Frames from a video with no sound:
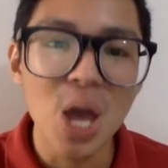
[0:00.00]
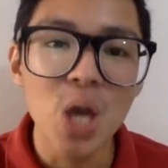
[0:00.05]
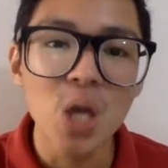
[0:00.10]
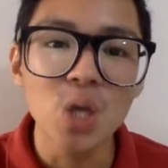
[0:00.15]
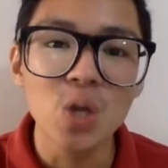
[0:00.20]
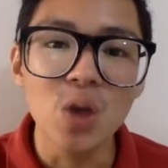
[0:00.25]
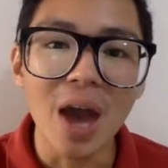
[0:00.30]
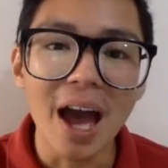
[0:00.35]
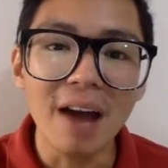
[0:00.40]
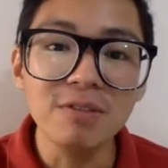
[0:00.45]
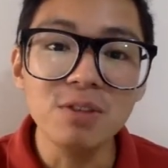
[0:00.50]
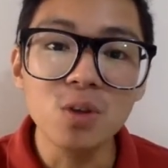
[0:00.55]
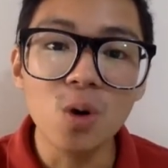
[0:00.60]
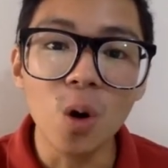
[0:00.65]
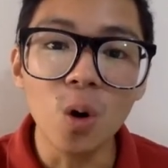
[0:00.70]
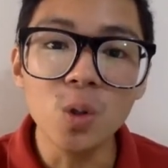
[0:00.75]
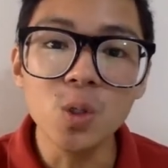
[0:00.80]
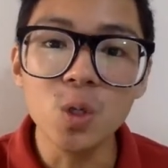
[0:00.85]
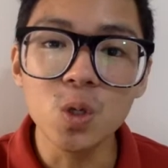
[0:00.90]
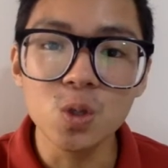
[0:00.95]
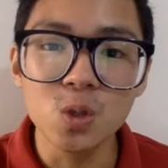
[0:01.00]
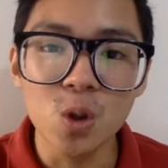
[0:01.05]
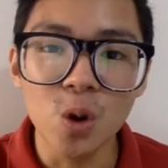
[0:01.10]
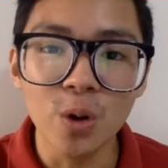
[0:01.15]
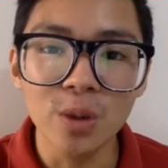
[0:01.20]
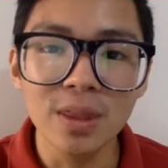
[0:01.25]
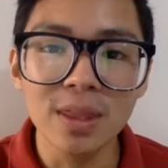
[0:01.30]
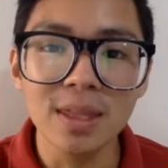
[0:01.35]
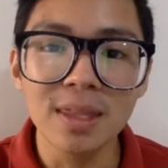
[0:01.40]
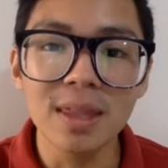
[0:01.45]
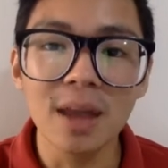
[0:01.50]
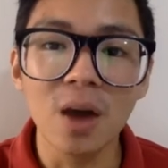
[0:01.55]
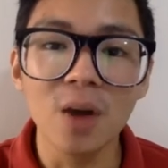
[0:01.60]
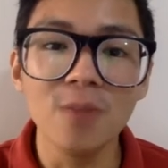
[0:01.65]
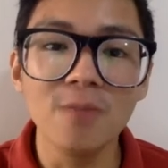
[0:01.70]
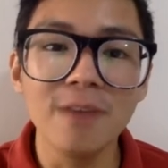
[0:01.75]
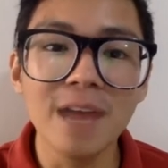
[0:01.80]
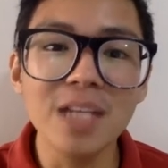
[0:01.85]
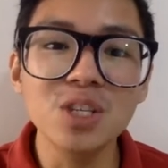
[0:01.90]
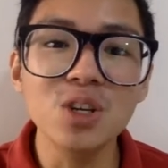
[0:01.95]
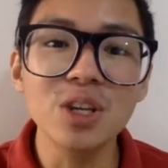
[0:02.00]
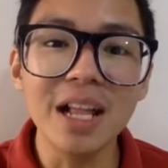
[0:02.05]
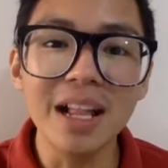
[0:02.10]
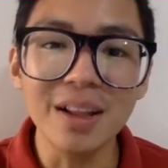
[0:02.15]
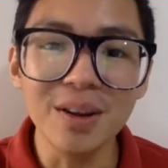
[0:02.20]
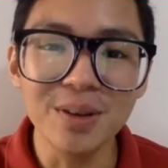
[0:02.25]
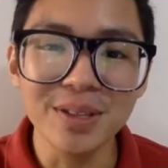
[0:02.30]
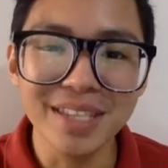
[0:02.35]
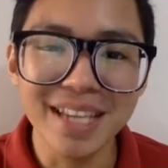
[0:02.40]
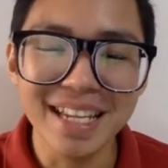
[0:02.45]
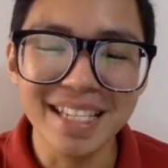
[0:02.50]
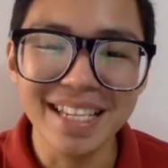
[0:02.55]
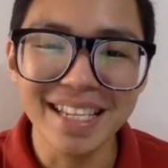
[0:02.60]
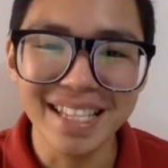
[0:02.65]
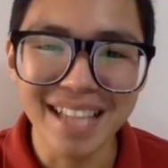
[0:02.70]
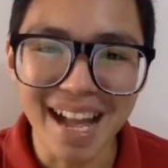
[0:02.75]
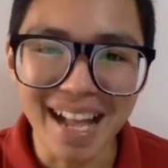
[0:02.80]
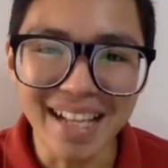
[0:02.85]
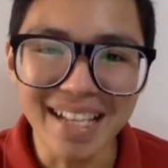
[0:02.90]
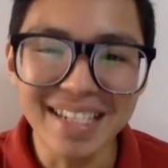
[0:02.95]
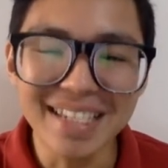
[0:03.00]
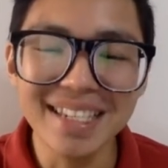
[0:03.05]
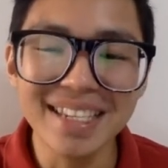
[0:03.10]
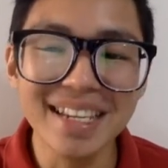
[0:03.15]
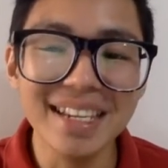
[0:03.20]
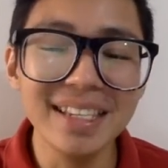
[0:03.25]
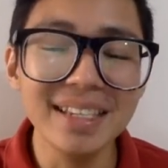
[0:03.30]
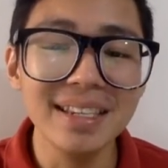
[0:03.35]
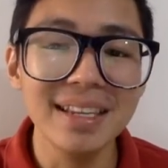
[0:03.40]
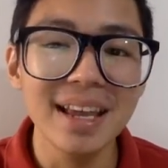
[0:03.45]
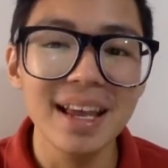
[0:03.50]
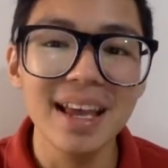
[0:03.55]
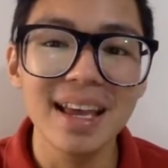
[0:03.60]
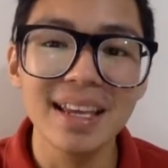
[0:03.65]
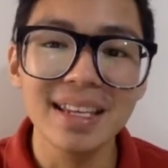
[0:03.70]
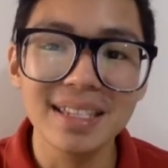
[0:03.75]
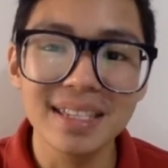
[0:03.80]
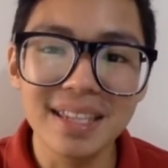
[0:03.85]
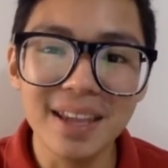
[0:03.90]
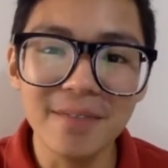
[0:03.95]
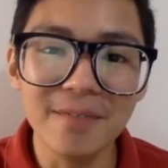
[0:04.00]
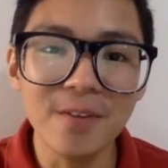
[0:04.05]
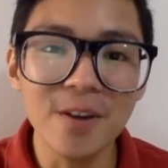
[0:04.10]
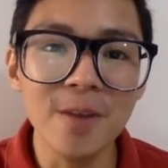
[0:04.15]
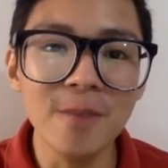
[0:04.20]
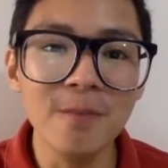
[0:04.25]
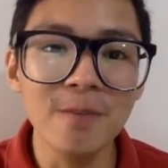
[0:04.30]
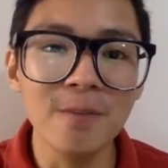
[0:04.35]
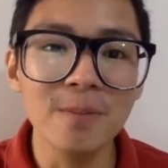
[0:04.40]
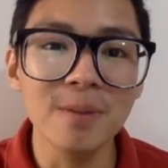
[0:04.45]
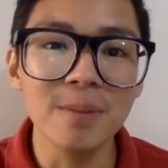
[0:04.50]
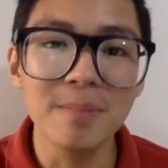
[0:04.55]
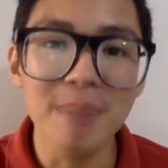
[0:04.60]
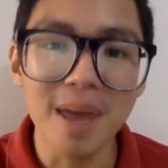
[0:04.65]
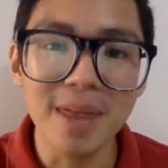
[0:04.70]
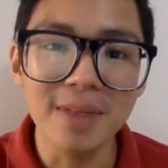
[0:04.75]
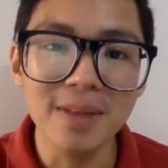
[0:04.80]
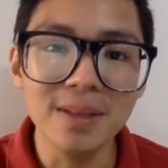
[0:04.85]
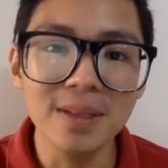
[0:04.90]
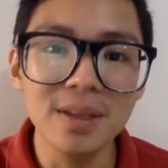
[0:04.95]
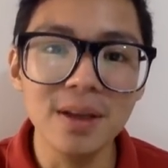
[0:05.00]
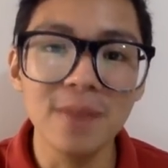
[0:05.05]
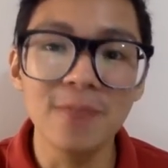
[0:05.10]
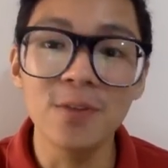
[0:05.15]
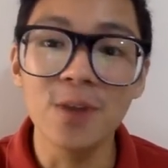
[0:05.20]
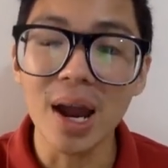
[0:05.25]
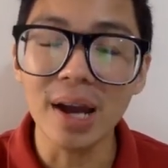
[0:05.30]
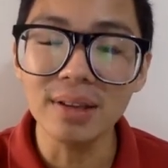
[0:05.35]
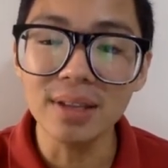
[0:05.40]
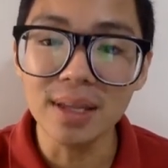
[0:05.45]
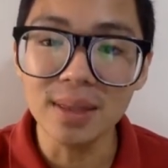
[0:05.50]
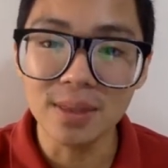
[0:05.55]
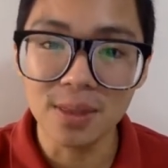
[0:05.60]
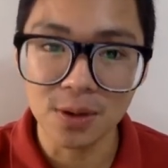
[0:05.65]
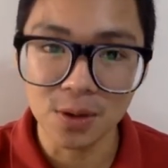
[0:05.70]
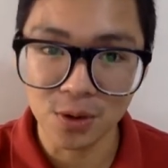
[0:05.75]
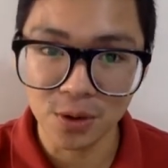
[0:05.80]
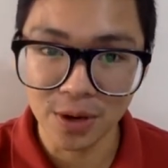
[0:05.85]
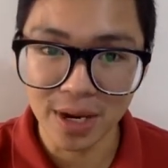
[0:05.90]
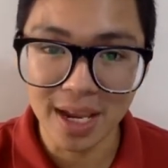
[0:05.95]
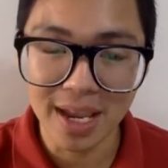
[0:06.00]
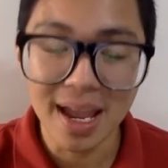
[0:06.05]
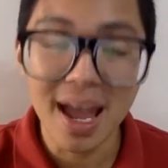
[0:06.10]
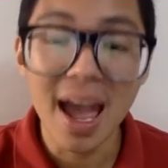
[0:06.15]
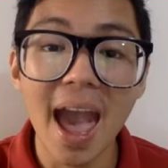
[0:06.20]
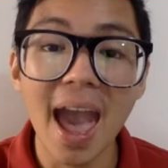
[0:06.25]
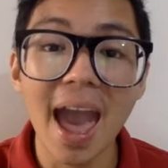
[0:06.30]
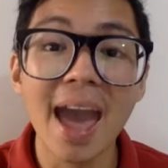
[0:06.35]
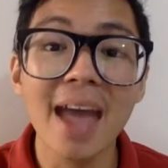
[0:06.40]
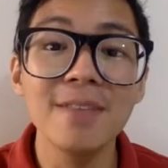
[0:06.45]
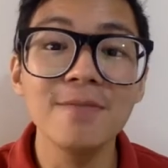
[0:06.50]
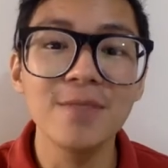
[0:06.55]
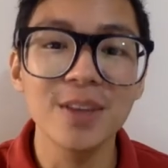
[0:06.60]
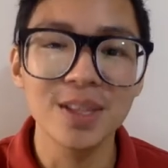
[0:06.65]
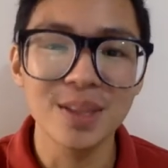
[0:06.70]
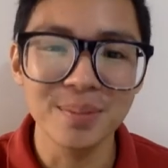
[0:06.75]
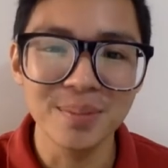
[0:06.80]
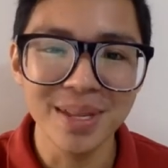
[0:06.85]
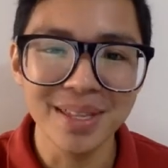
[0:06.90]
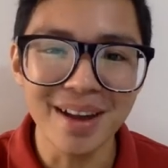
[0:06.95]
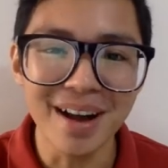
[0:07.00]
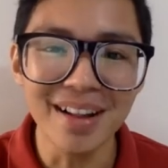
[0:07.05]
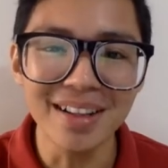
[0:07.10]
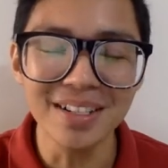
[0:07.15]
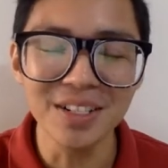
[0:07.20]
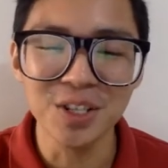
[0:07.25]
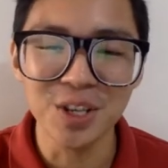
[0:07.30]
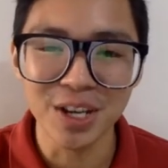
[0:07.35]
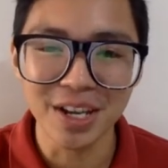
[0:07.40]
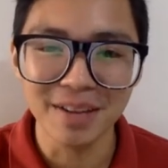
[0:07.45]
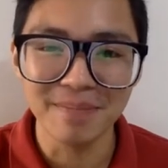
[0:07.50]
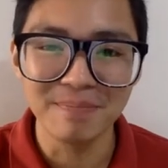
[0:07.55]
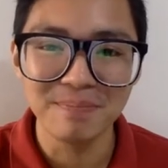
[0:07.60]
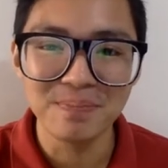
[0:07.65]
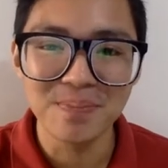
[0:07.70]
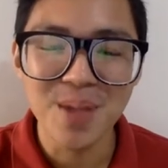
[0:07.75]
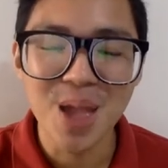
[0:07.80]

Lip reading: You have to also note that the conventional content analysis is different from the method of grounded theory and phenomenology.